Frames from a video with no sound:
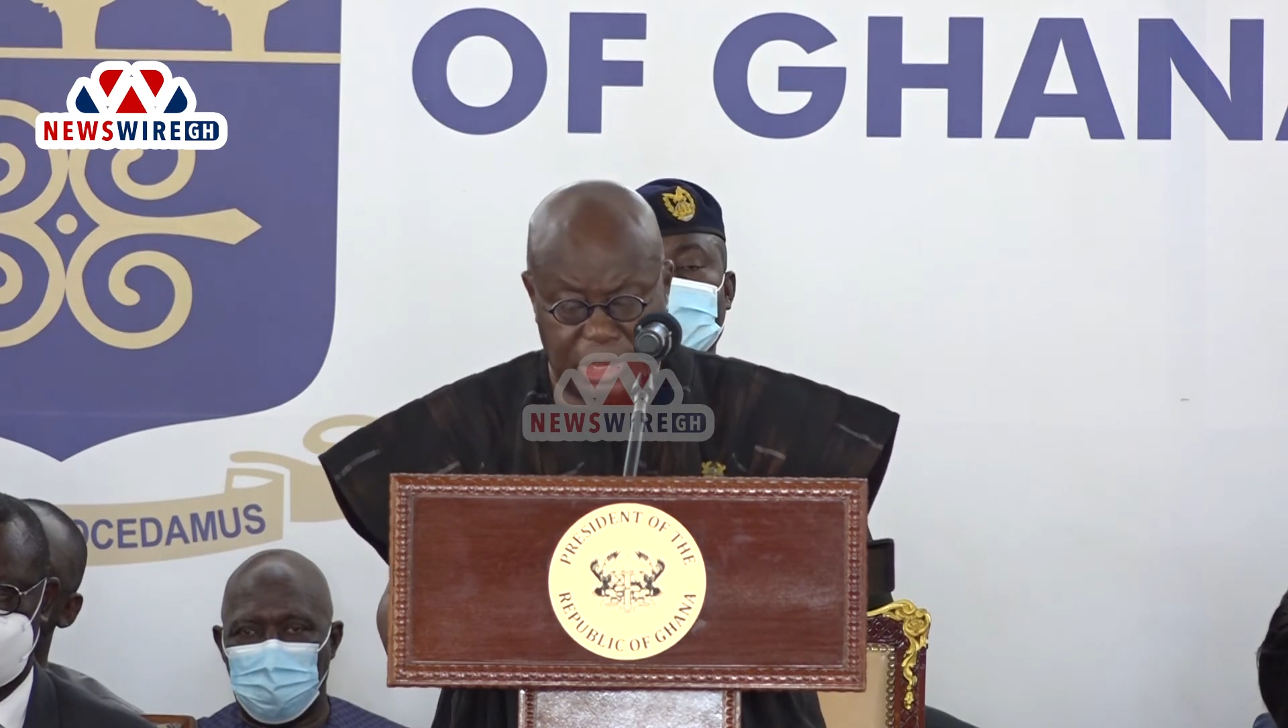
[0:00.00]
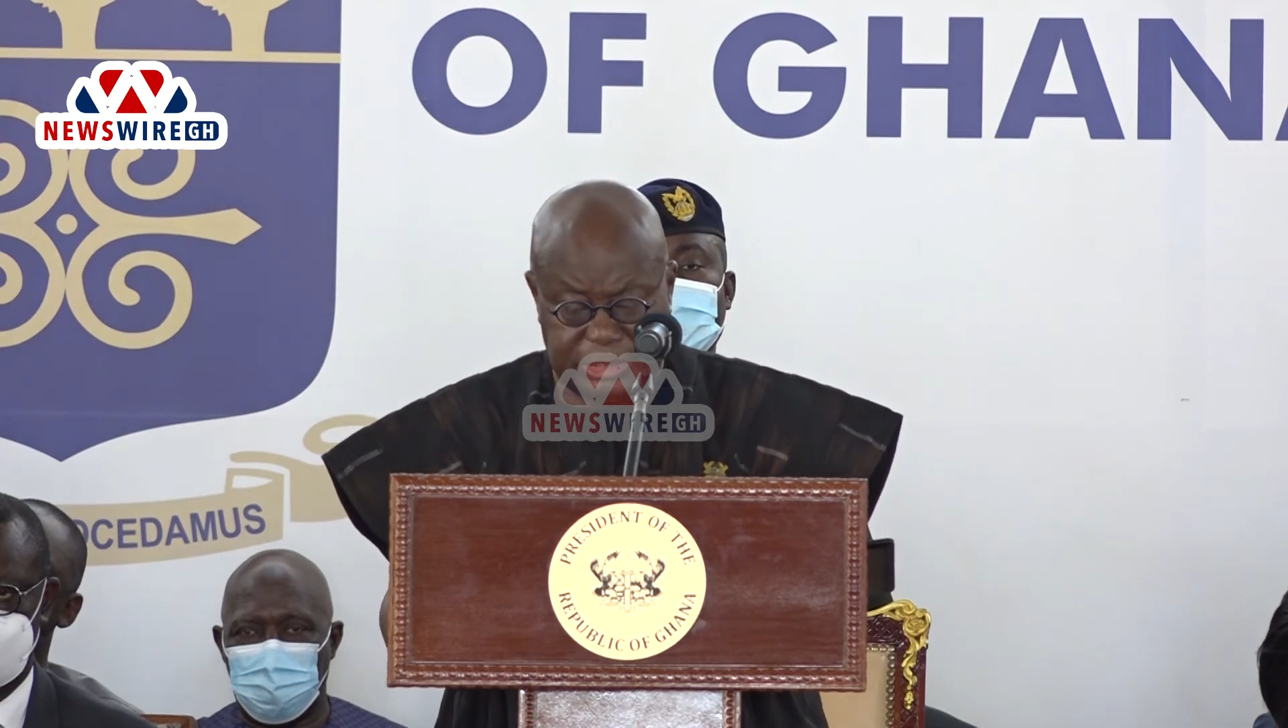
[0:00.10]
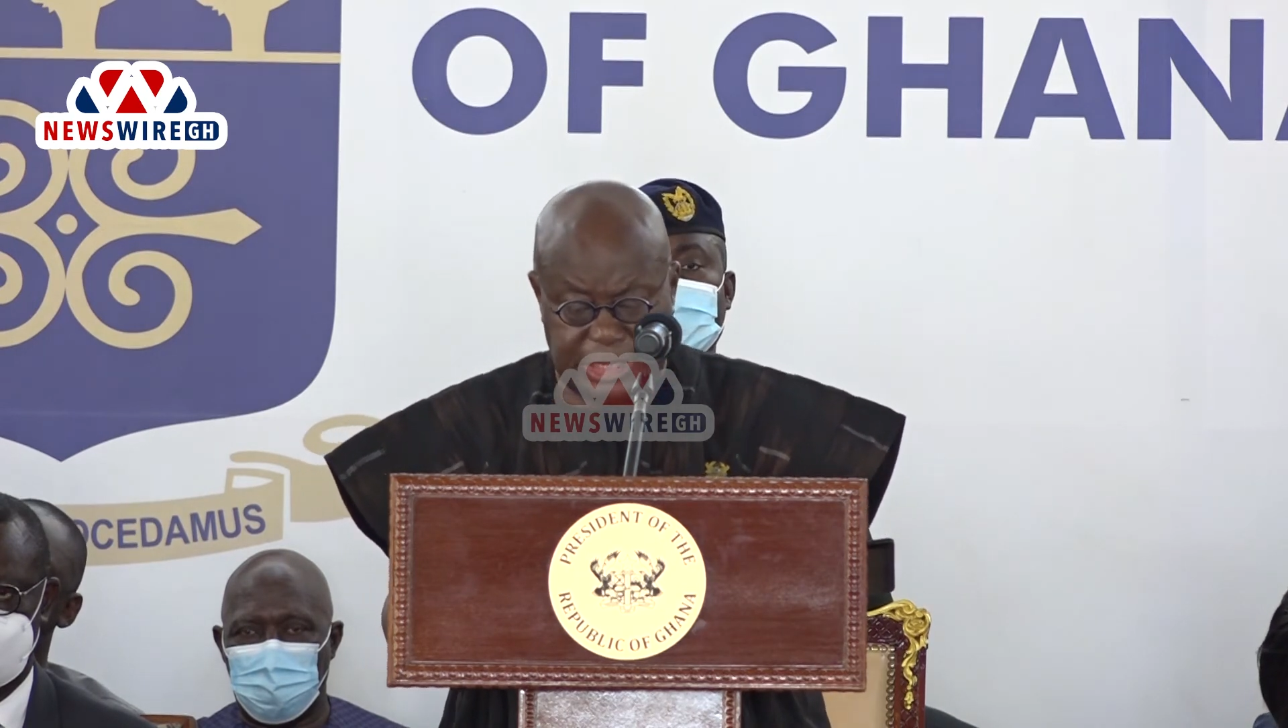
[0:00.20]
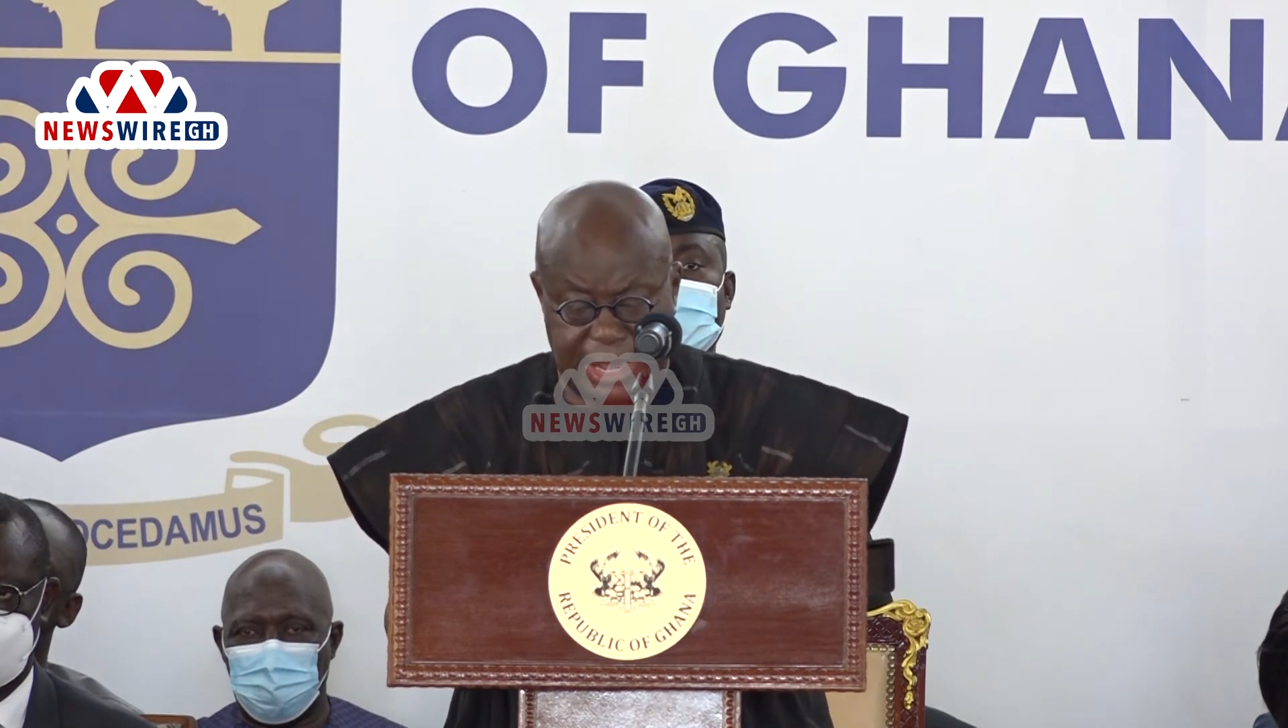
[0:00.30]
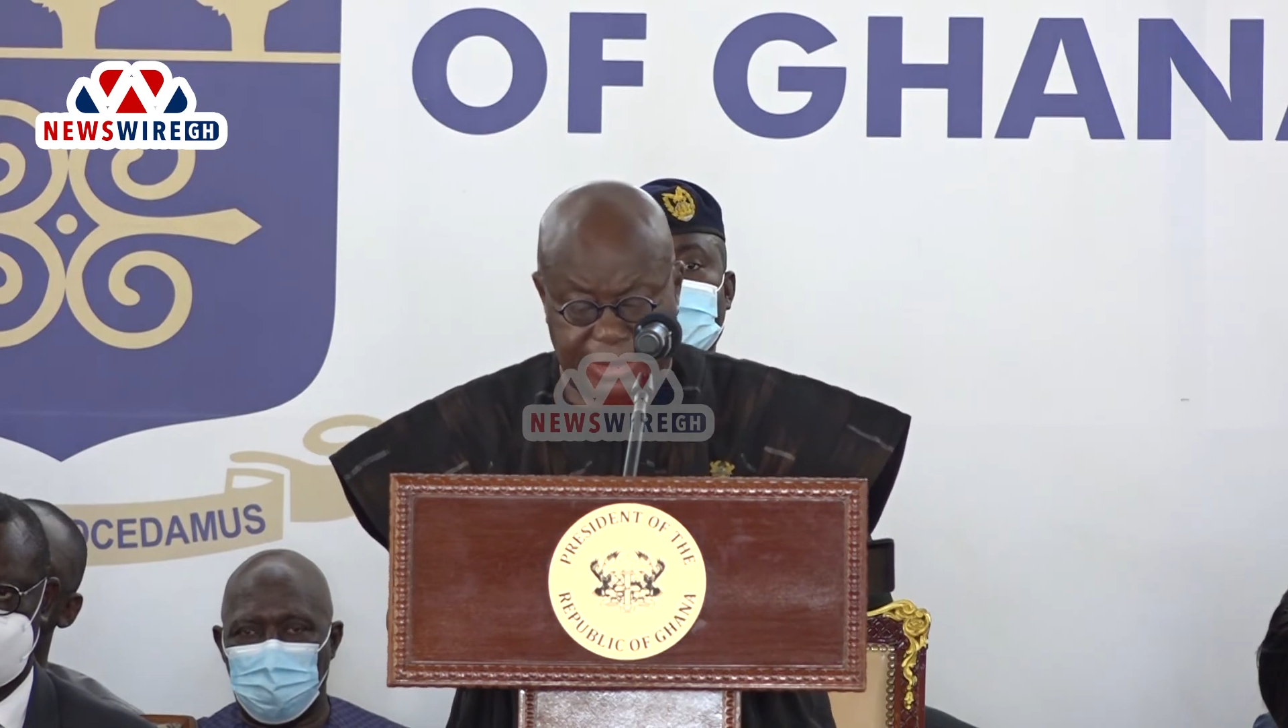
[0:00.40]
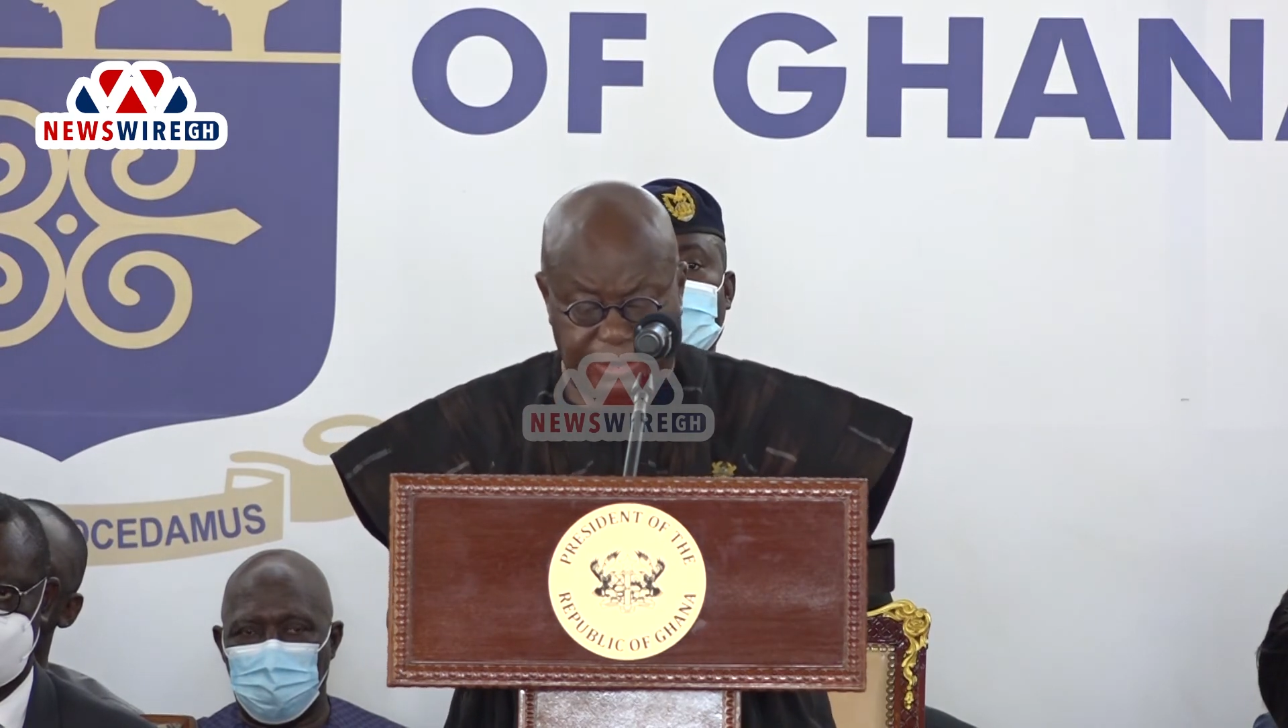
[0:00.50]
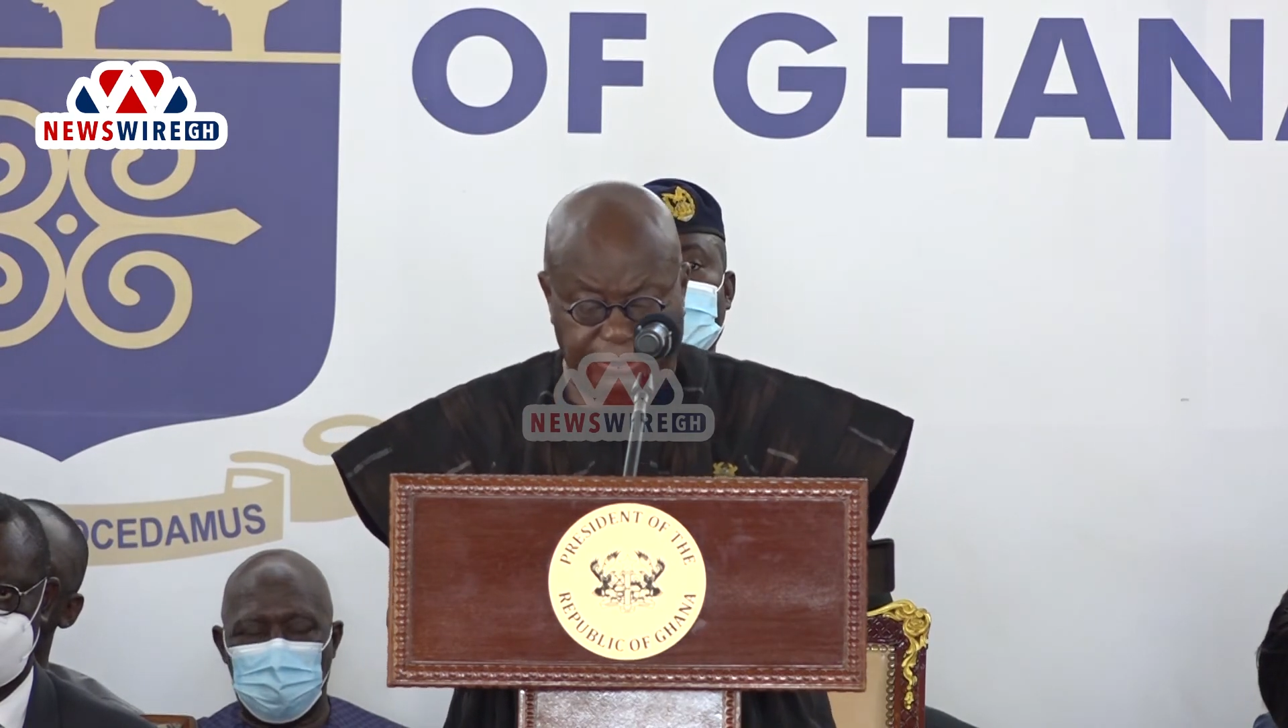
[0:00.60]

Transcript: Continental